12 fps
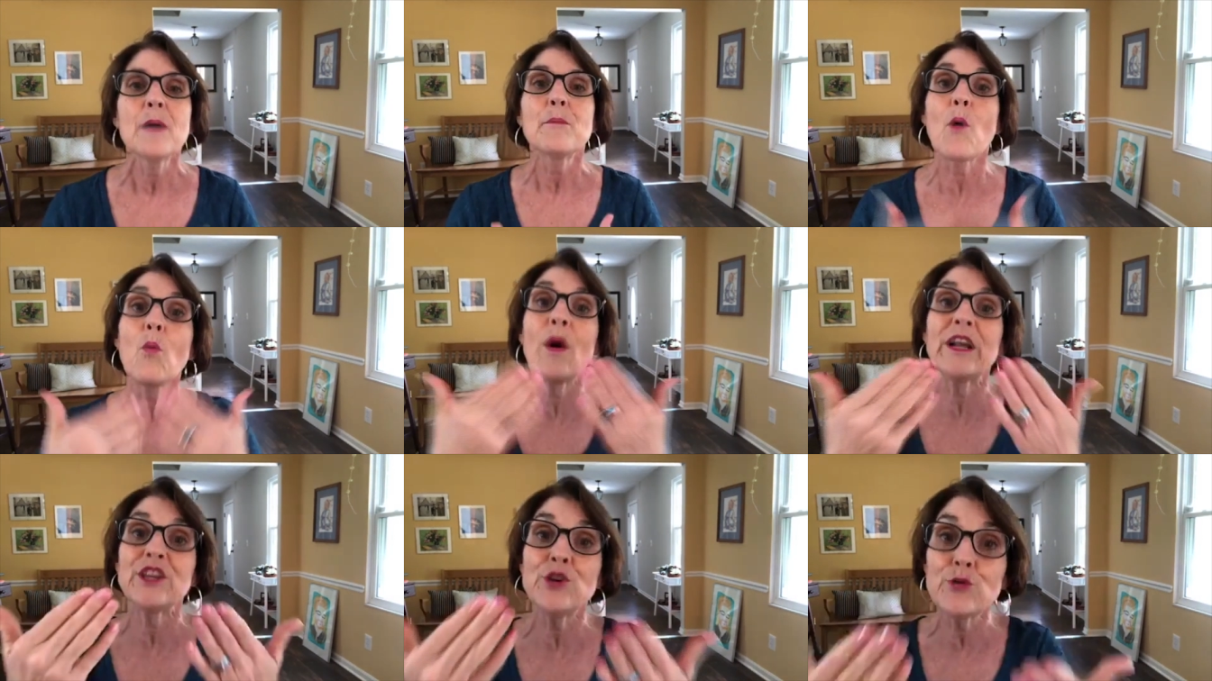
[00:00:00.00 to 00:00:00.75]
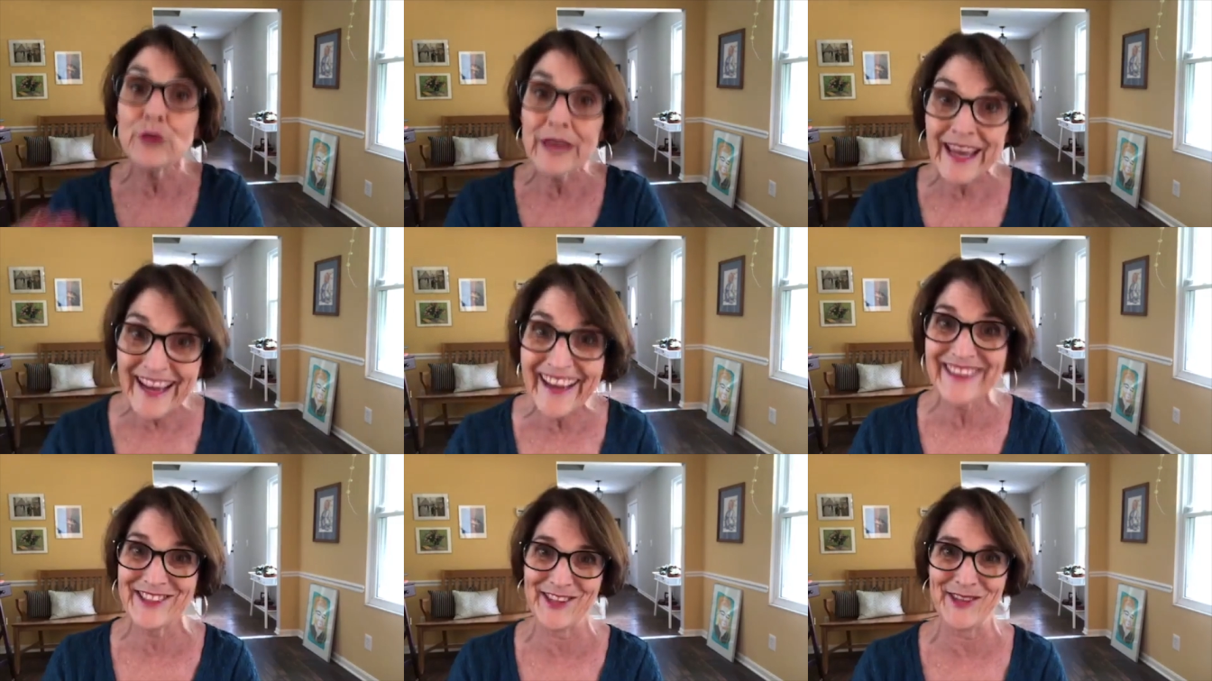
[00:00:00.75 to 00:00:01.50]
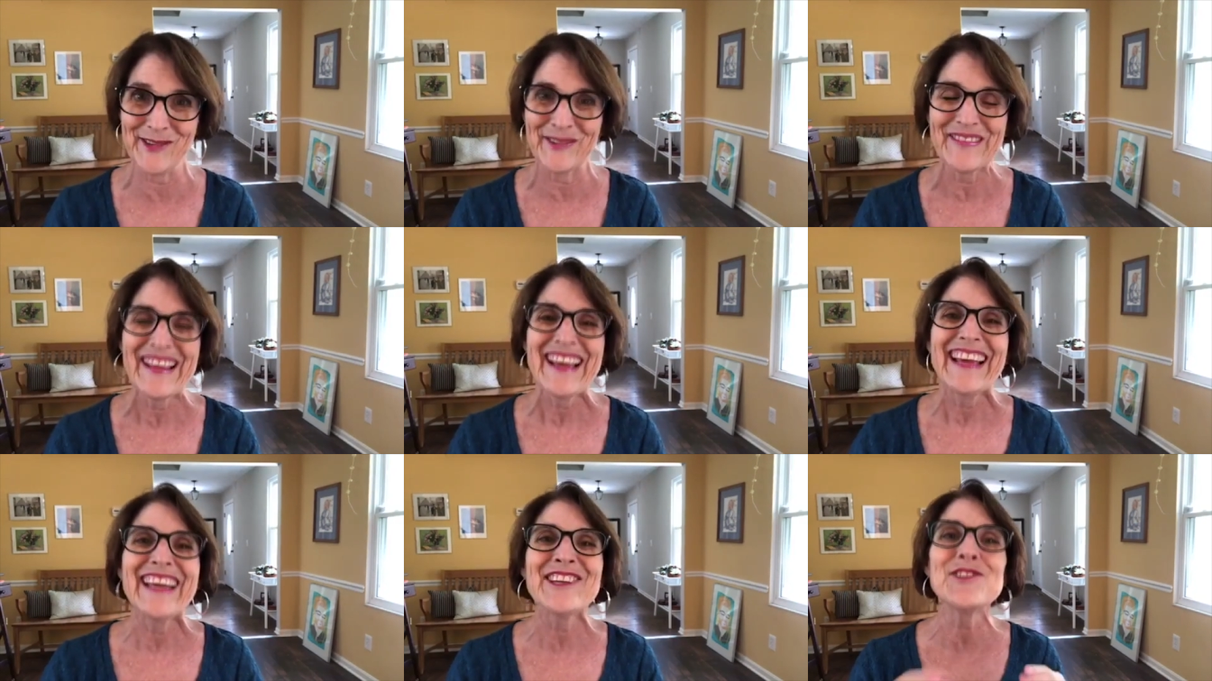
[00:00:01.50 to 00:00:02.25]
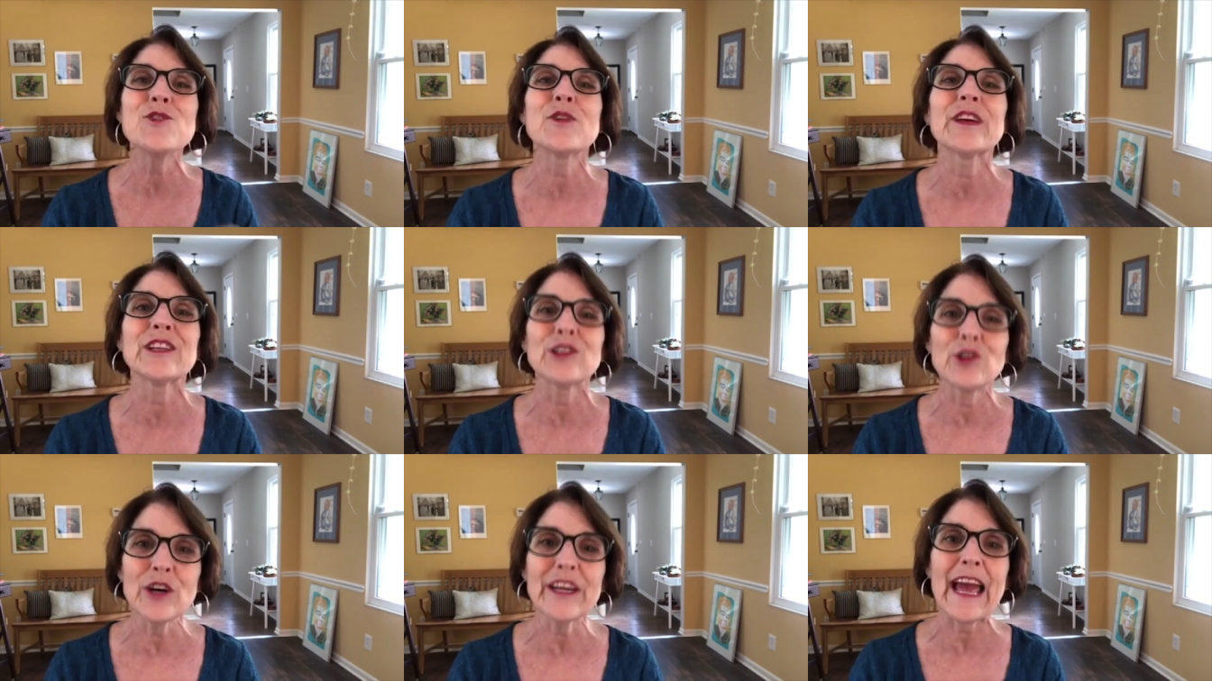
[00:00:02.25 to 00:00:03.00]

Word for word: But what you can do is you can look